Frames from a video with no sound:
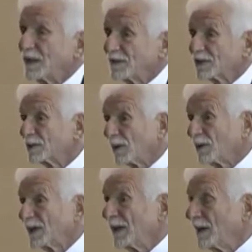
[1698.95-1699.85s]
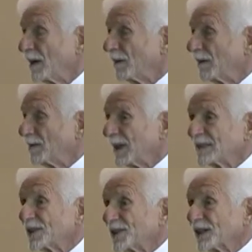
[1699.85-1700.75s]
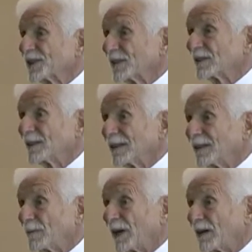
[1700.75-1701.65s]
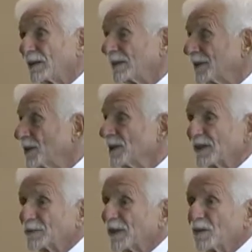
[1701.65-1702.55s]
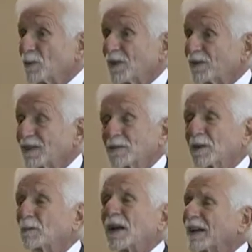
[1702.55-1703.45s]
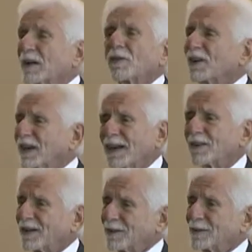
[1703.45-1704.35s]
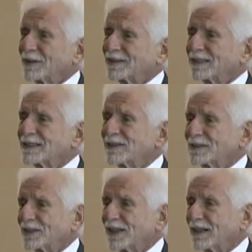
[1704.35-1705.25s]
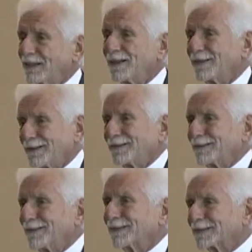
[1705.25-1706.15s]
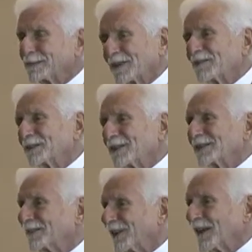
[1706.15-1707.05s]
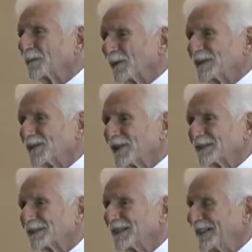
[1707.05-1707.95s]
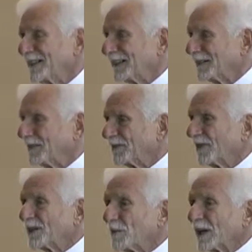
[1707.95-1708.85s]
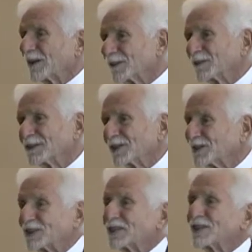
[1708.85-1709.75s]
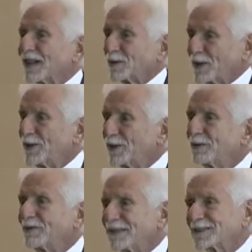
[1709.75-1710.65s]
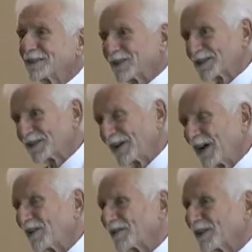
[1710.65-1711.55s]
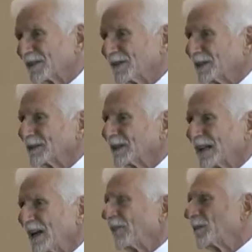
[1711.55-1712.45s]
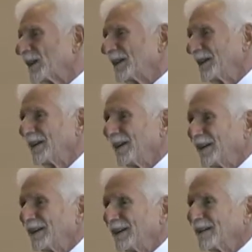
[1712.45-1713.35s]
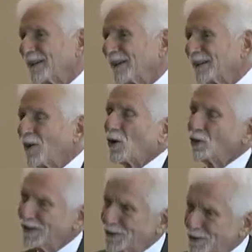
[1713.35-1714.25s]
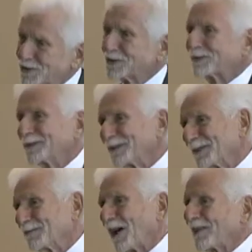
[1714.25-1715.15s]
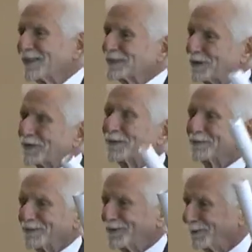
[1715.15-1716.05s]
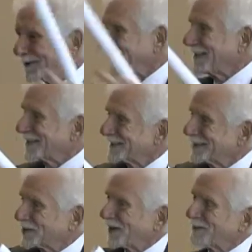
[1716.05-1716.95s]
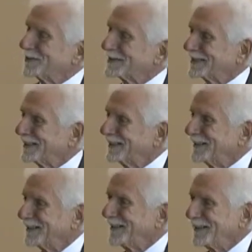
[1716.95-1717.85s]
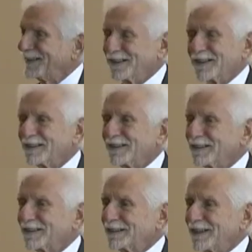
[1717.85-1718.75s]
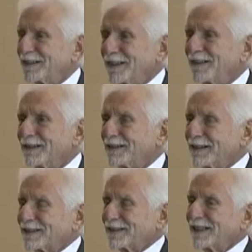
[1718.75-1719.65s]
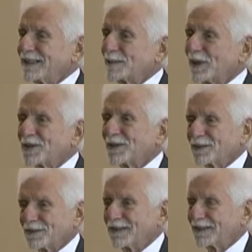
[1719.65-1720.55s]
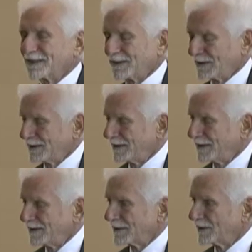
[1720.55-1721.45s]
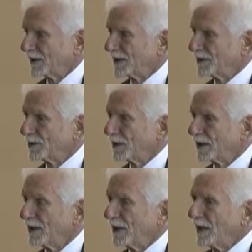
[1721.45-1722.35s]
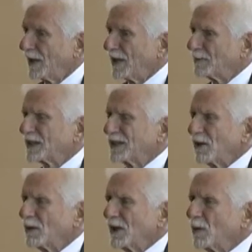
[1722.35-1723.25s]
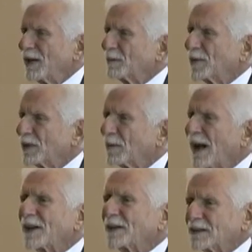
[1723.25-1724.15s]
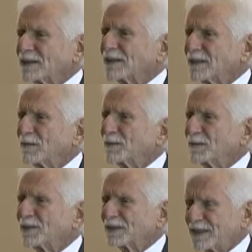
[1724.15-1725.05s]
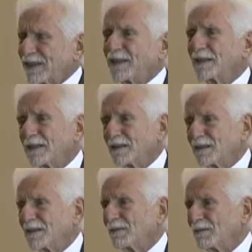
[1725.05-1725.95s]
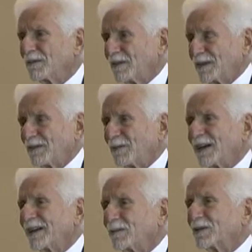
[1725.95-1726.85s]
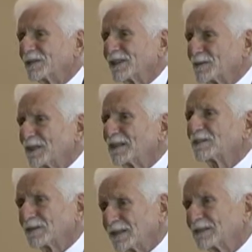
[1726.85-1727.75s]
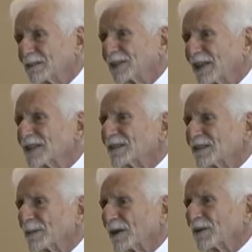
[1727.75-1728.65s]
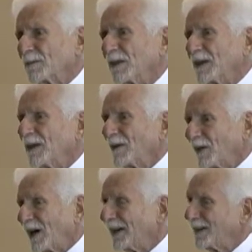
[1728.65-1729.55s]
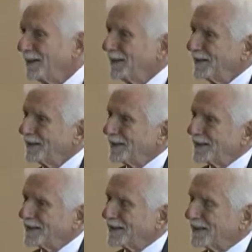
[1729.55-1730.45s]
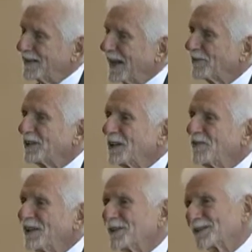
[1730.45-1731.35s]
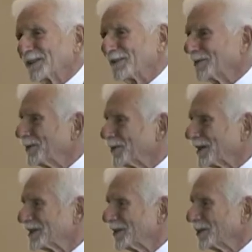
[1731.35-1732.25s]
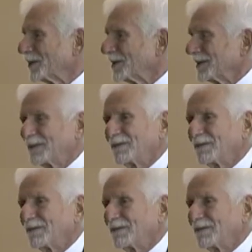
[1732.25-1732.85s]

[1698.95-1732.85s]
First of all, uh, my suggestions uh, about using the spectrum more effectively apply to everything. I don't care whether it's licensed or not. The spectrum's there, it's a valuable resource. The fundamental resource doesn't get renewed. It's a question of how effectively we use it. Everybody uh, ought to only use the part of the spectrum, the way I just described this lady, uh, that, that, they need, and, and today spatial uh, is the way to do it. Uh, but the only way to put a practical system up today, uh, in, in my humble judgment, is, is with licensed spectrum. Why? Uh, you have to defend yourself from the rest of the world.